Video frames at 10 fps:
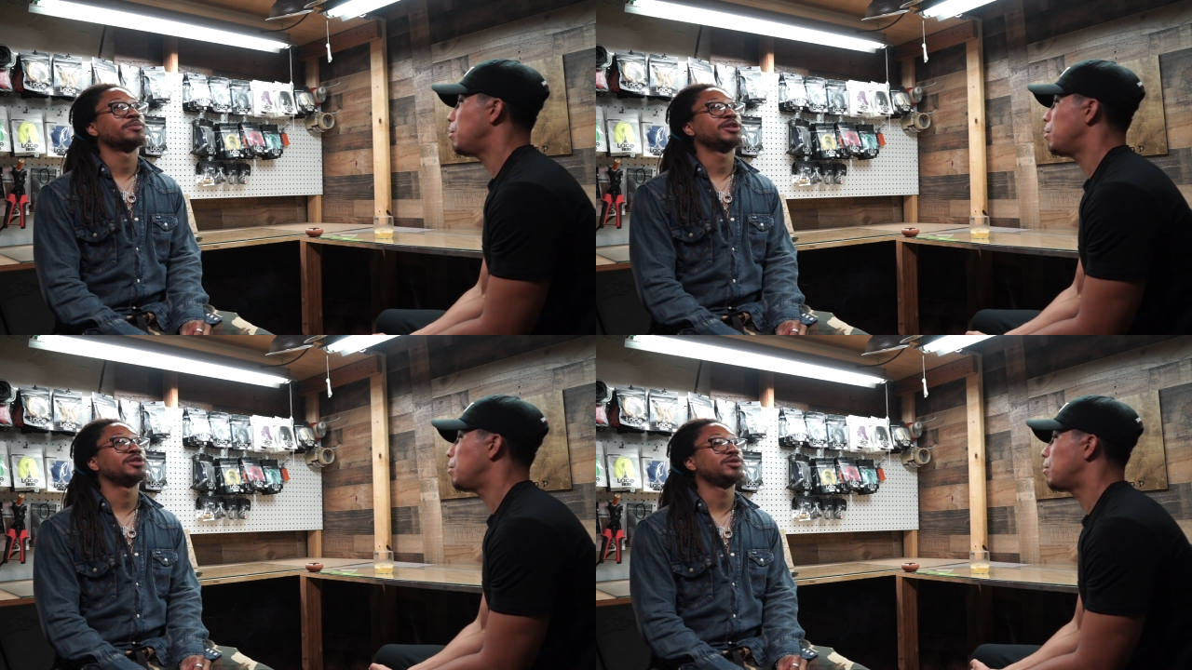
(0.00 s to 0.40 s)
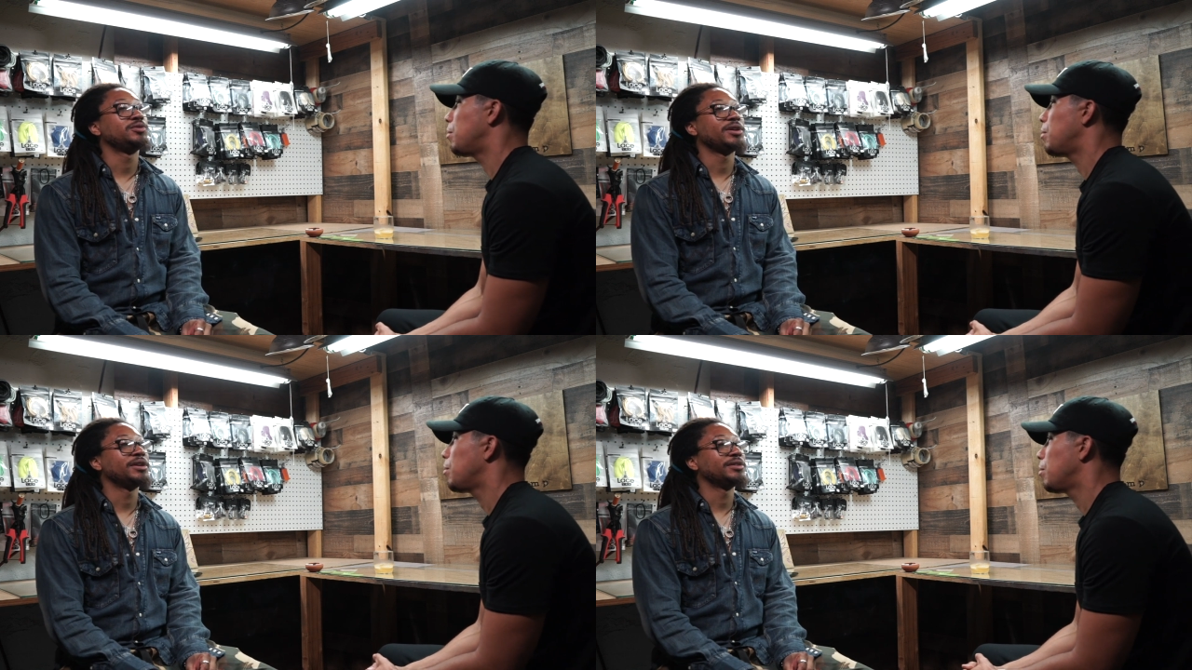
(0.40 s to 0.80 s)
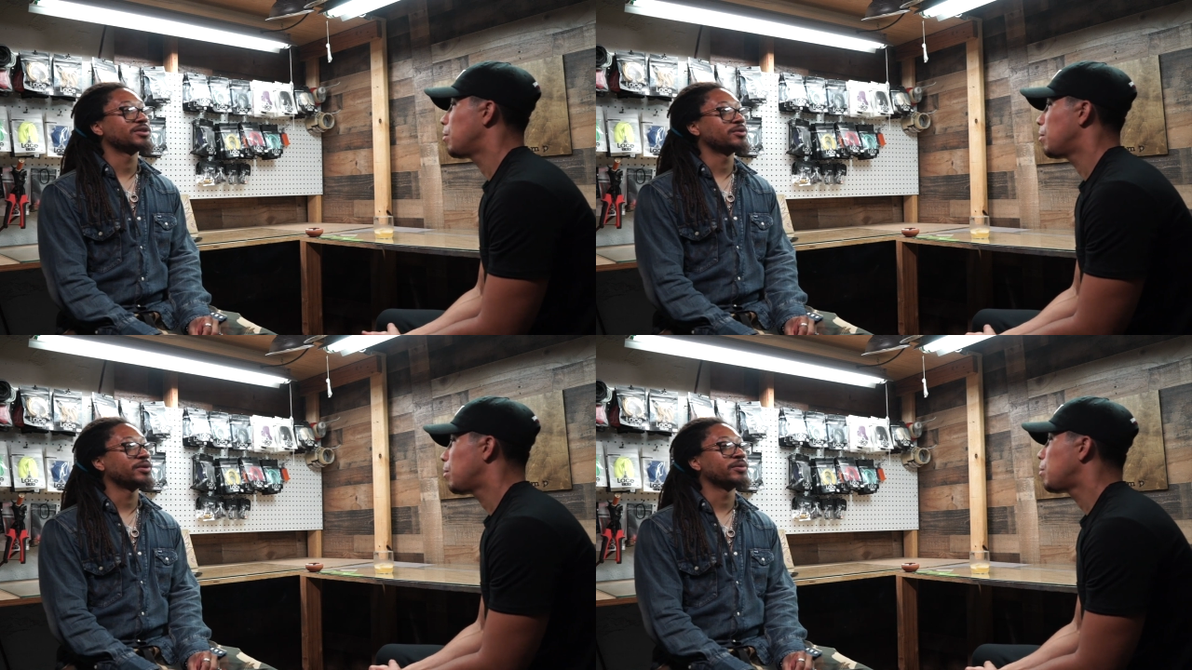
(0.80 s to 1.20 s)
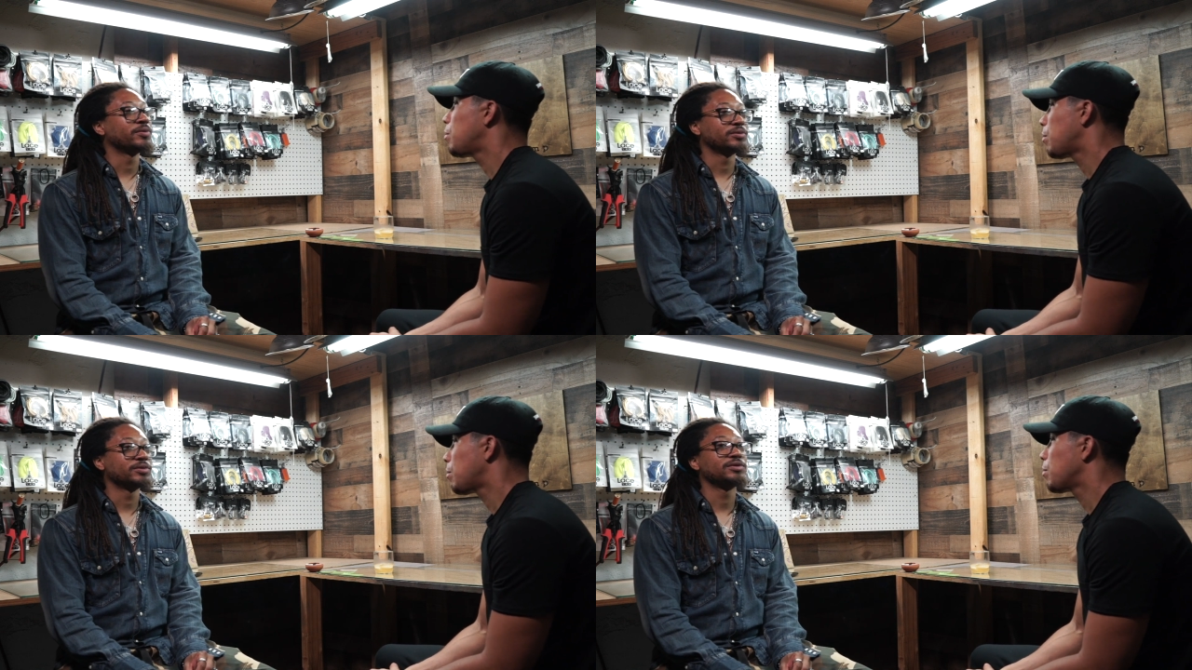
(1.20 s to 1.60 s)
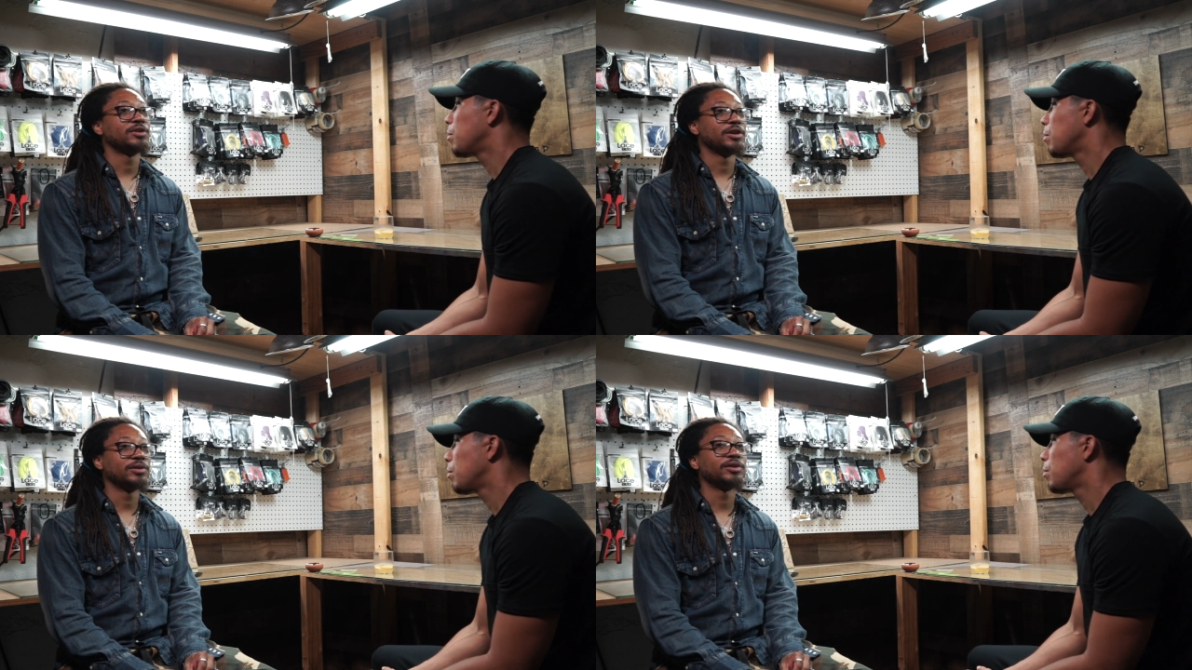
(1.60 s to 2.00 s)
Speaker 1: a big shoe head, so we were, you
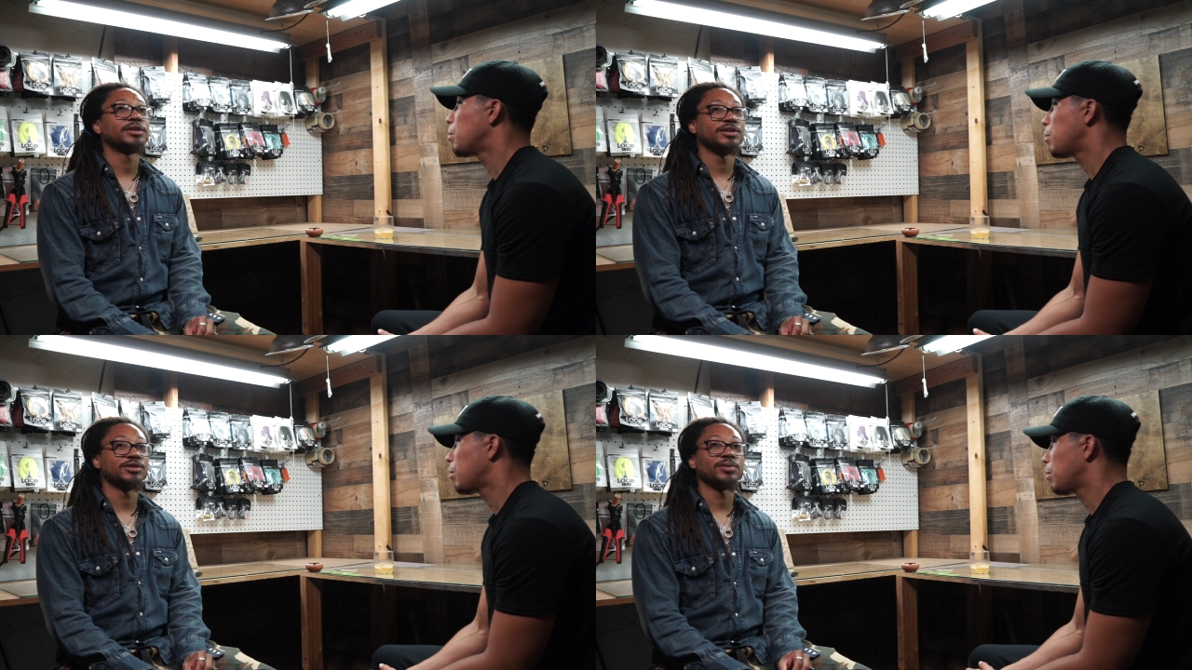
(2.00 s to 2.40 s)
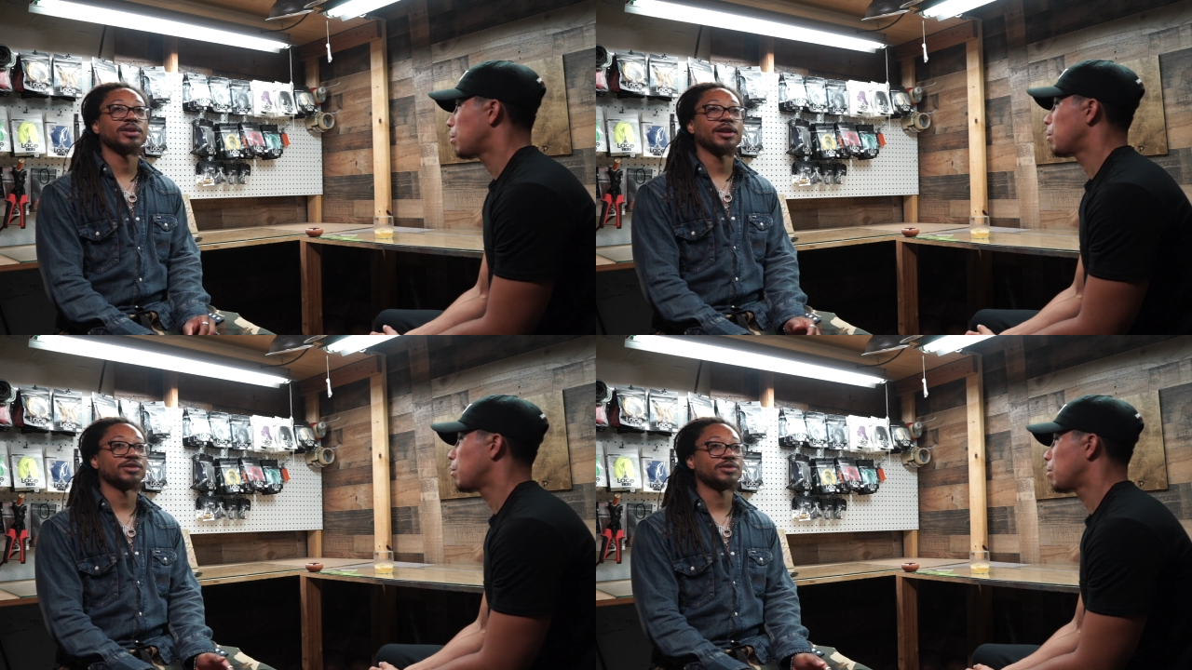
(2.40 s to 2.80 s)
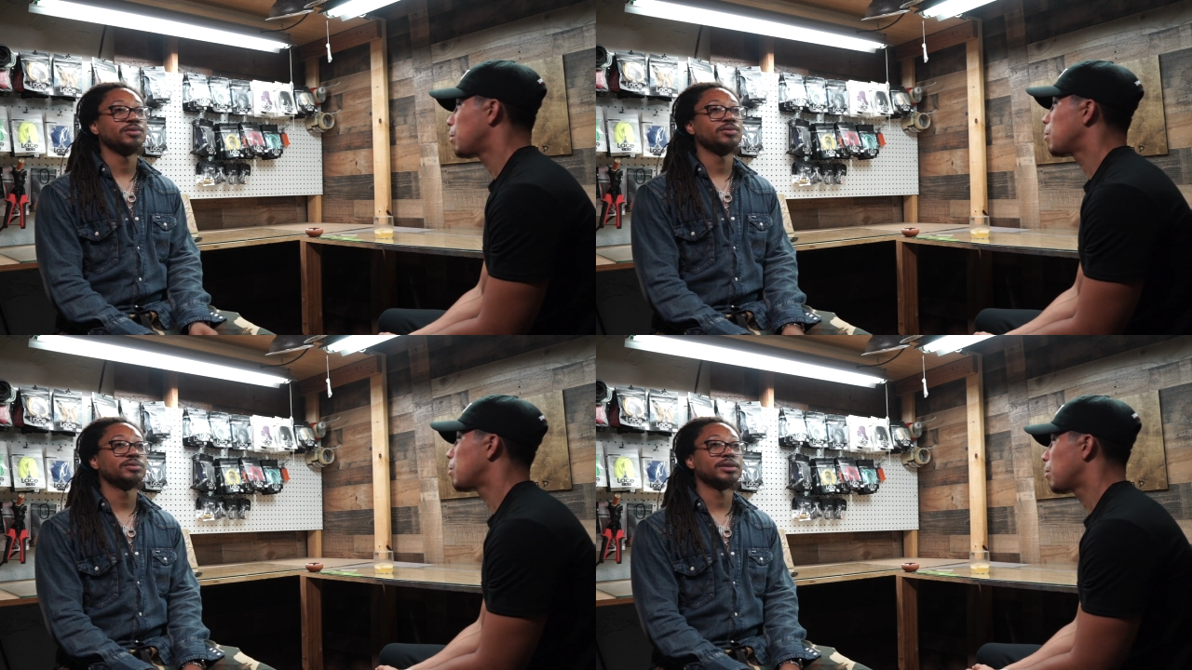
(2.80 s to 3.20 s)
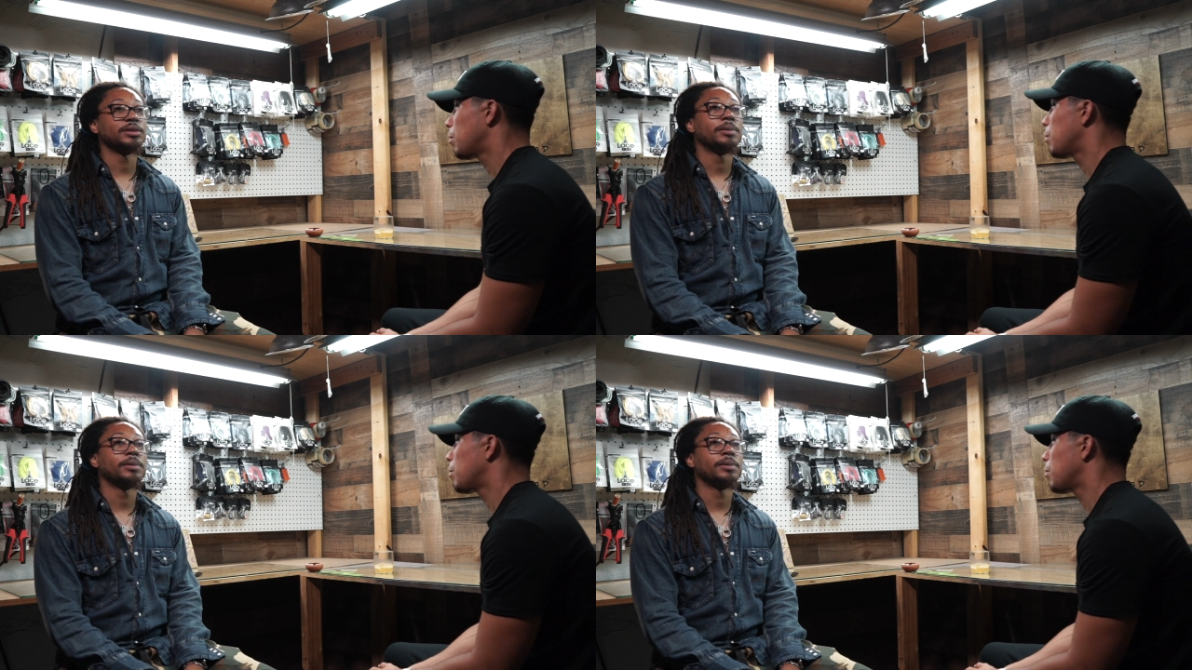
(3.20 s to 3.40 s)
know, looking into a lot of shoes and